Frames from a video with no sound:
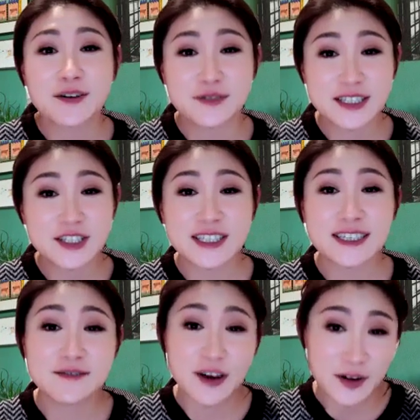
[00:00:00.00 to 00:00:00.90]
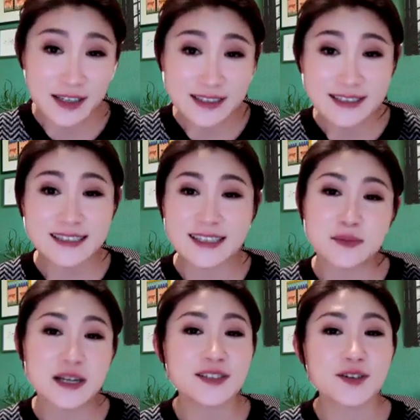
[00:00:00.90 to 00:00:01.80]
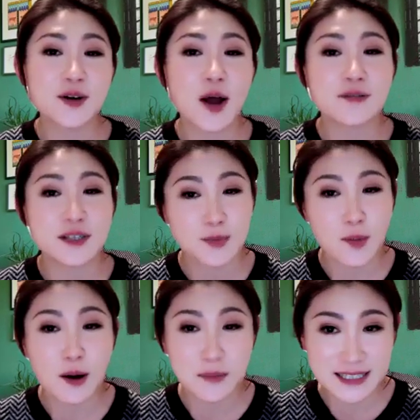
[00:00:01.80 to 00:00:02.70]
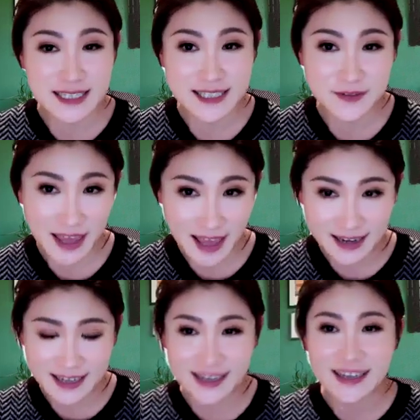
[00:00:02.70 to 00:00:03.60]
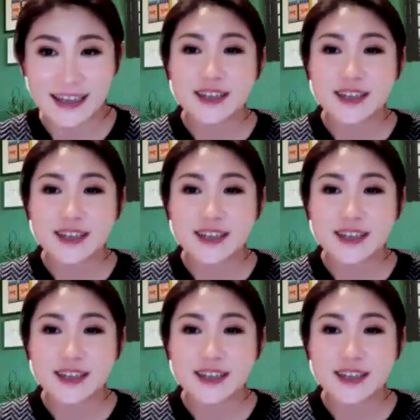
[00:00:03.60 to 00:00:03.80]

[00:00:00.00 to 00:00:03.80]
Richie Valdez, the Minister of the Small Business of Canada.